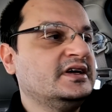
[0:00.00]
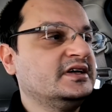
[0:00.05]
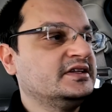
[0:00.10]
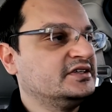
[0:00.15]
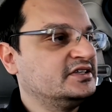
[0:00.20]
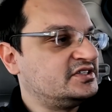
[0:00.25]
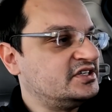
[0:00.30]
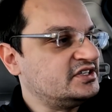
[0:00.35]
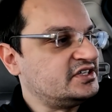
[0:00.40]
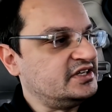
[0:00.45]

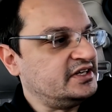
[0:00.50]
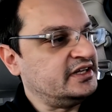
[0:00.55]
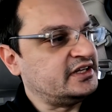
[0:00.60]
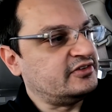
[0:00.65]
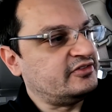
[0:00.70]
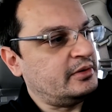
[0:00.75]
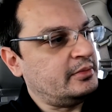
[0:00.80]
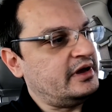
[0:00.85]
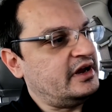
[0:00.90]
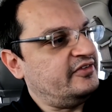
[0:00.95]
this is
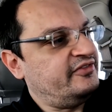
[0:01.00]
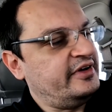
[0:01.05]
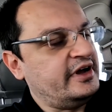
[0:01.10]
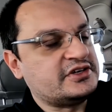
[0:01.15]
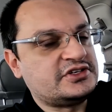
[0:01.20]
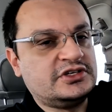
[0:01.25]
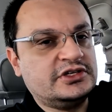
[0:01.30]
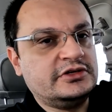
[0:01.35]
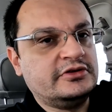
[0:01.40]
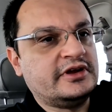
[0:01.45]
another
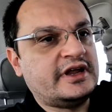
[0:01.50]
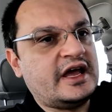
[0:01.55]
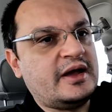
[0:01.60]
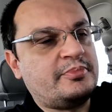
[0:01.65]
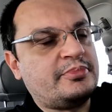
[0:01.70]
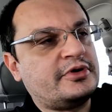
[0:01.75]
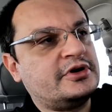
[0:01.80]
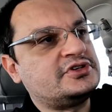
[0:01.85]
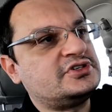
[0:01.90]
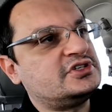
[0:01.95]
remanufactured unit I
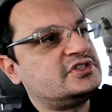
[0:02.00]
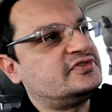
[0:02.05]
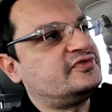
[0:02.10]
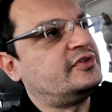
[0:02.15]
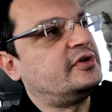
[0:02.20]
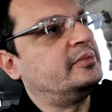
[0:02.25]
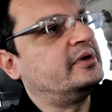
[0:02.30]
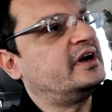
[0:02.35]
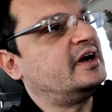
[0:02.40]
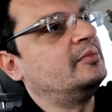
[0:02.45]
purchased
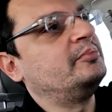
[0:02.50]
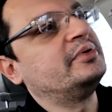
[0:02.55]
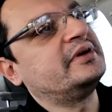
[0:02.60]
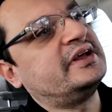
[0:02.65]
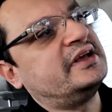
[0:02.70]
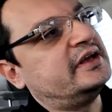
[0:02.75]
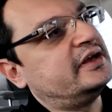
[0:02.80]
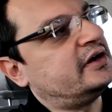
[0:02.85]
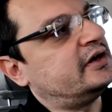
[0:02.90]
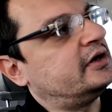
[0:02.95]
from a
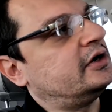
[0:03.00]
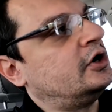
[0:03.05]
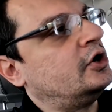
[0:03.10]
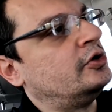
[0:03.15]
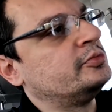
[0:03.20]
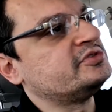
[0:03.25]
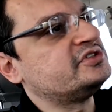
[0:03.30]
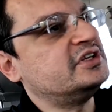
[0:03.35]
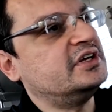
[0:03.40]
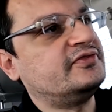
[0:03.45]
company here in
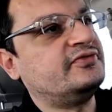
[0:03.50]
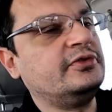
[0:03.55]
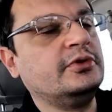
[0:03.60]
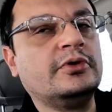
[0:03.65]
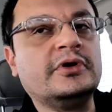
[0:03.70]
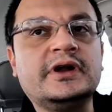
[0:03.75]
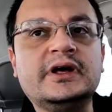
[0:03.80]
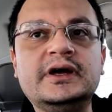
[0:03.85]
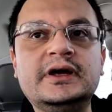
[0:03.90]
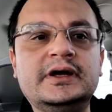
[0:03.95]
Homestead,
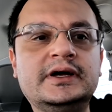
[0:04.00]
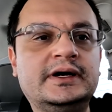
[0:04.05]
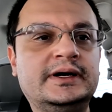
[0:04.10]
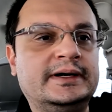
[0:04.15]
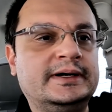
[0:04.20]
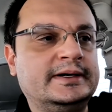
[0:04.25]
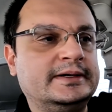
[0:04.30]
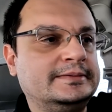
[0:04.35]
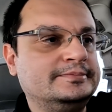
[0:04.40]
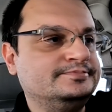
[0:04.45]
Florida.
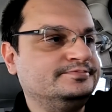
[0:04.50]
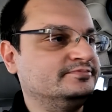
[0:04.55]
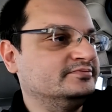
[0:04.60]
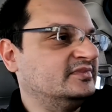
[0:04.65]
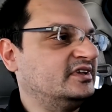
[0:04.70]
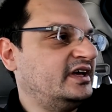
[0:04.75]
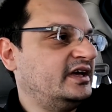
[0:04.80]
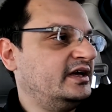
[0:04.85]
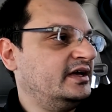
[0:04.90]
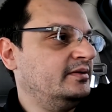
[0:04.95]

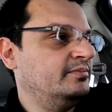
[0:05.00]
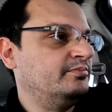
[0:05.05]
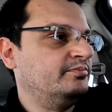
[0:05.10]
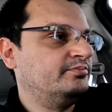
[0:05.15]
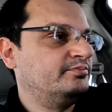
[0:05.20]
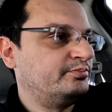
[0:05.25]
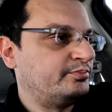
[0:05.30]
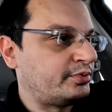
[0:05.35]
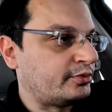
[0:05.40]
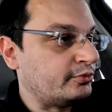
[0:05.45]
They
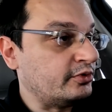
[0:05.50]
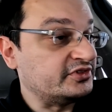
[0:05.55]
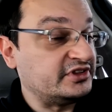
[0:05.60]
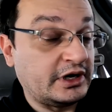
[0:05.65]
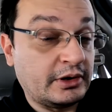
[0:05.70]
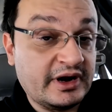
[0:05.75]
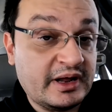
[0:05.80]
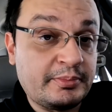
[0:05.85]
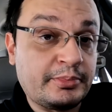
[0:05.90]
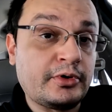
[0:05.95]

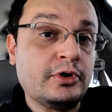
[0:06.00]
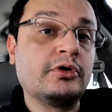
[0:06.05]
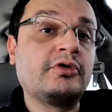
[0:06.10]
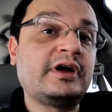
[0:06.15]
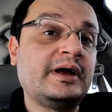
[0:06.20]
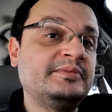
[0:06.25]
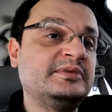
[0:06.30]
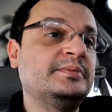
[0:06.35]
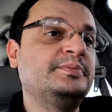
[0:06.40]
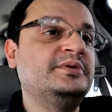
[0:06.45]
already
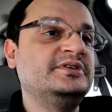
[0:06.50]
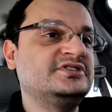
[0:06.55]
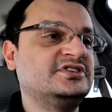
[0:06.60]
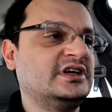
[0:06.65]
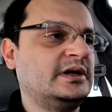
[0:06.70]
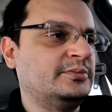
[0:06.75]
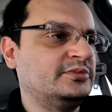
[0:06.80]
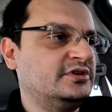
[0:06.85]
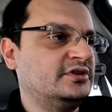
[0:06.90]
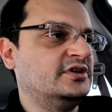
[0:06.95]
programmed the
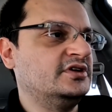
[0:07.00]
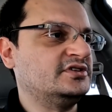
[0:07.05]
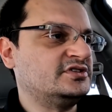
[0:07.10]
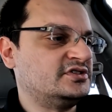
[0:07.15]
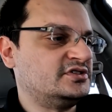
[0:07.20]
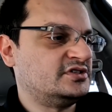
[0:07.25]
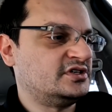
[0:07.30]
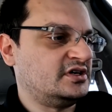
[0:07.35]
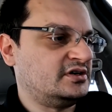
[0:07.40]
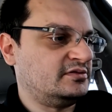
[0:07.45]
PCM to
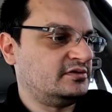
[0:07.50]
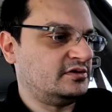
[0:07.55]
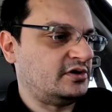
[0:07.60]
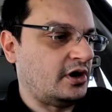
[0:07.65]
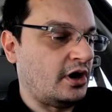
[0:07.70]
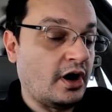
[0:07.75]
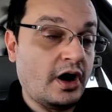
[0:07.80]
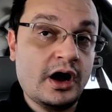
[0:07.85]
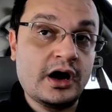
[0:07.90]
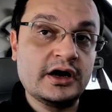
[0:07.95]
this
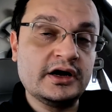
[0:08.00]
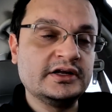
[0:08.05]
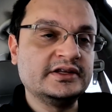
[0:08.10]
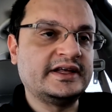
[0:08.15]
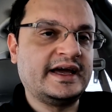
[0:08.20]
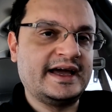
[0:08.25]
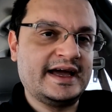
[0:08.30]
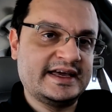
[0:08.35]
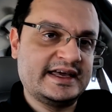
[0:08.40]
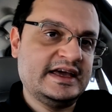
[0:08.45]
car.
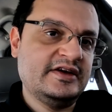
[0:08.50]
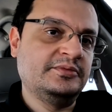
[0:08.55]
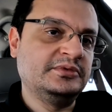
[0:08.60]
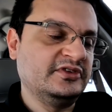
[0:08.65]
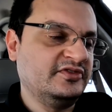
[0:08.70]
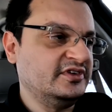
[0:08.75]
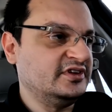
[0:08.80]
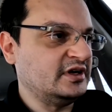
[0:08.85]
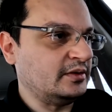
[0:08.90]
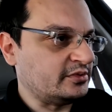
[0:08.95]
I gave them
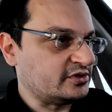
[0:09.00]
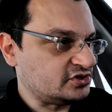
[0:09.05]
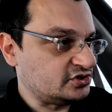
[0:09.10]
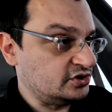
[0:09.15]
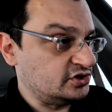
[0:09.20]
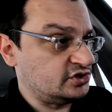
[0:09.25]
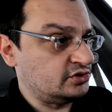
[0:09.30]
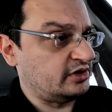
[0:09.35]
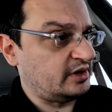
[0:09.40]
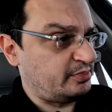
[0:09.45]
the VIN number, so
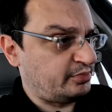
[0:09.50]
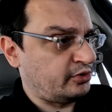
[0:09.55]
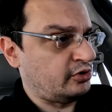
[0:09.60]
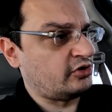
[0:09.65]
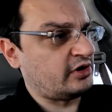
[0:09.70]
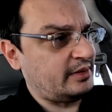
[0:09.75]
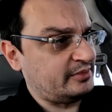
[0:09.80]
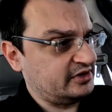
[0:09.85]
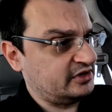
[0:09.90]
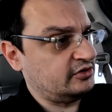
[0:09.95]
it's already
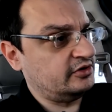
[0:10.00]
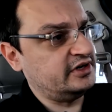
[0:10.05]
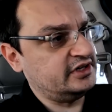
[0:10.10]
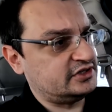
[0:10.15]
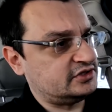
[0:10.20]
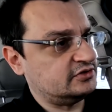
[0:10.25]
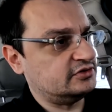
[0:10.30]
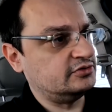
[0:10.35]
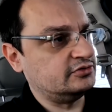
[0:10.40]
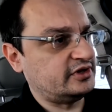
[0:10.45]
programmed. You don't
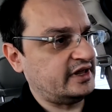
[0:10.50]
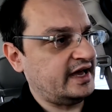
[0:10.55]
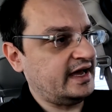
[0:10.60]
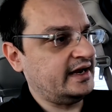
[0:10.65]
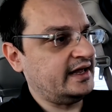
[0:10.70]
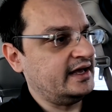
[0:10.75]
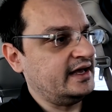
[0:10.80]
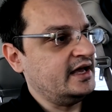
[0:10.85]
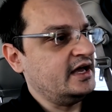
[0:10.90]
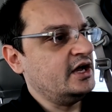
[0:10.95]
need to do
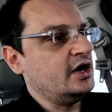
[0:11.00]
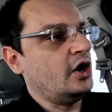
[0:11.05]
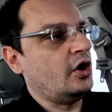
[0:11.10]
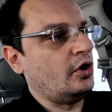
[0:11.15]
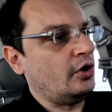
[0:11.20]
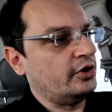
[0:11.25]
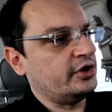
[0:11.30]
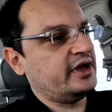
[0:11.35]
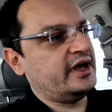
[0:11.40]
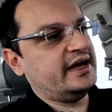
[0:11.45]
that.
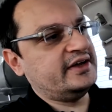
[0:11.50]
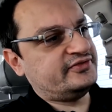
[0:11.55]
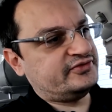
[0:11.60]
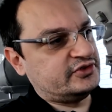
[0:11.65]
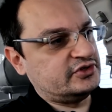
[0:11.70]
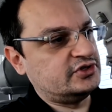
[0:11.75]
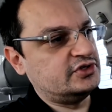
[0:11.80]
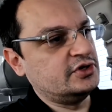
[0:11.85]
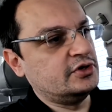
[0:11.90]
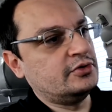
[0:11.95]
All you have
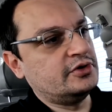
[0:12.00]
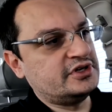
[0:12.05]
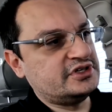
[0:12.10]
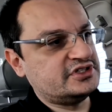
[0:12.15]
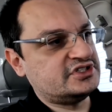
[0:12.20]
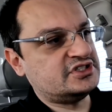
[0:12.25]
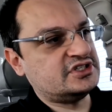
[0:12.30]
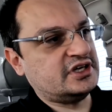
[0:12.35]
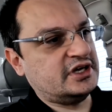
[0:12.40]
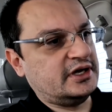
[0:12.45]
to do
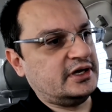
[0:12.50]
is